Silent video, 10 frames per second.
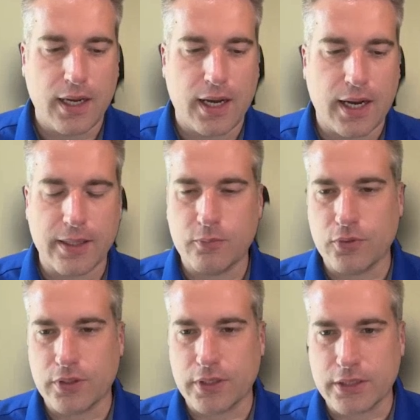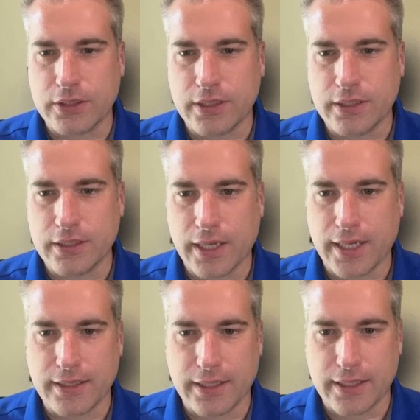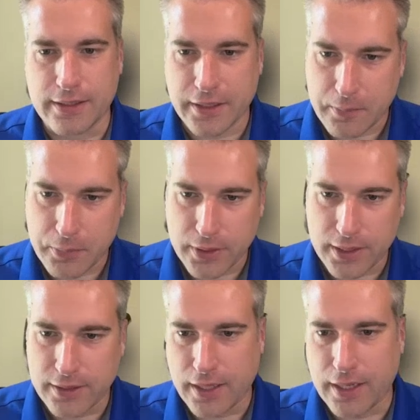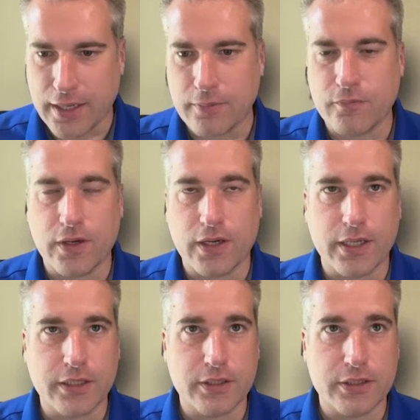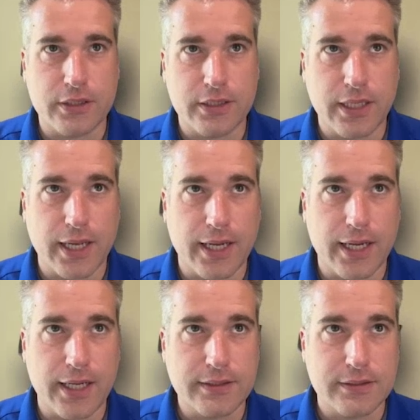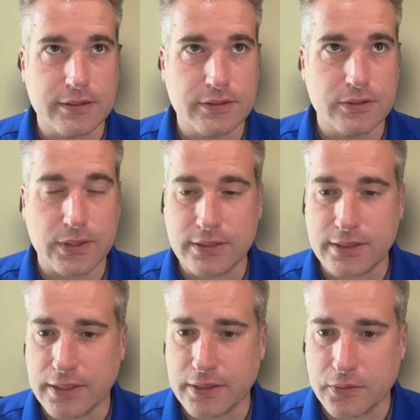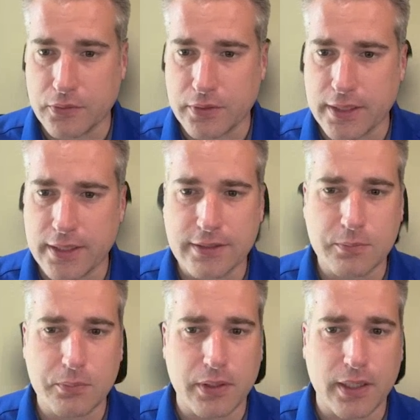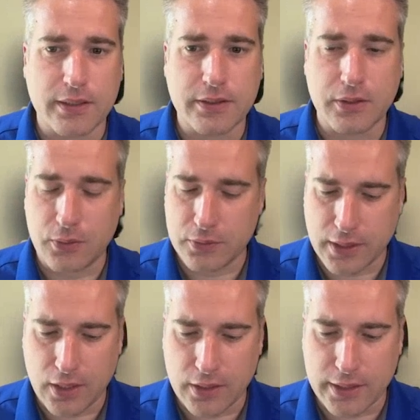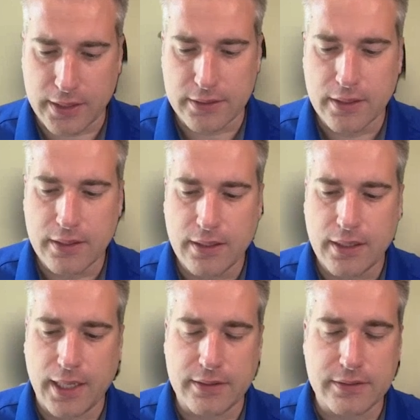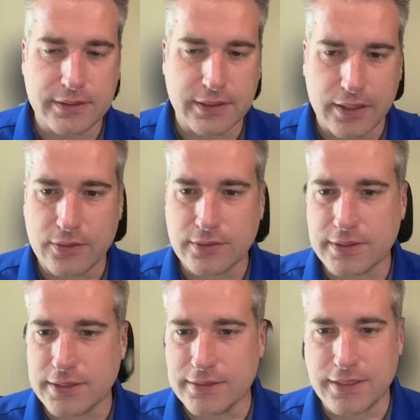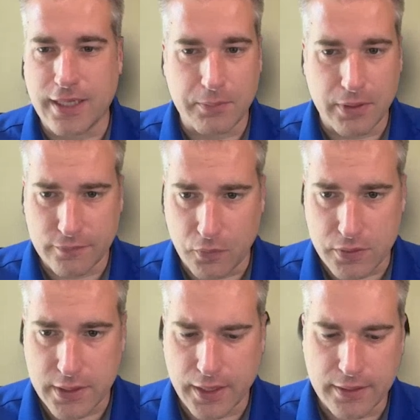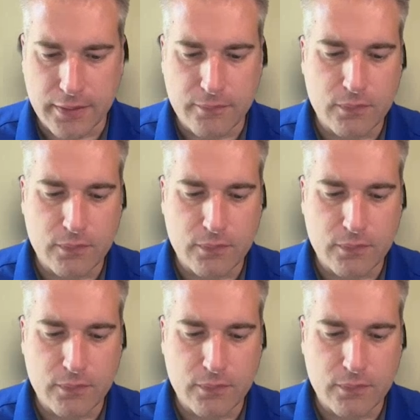I am really good at leading a company. I am very good at doing technical things, but cold calling and sales is not my forte.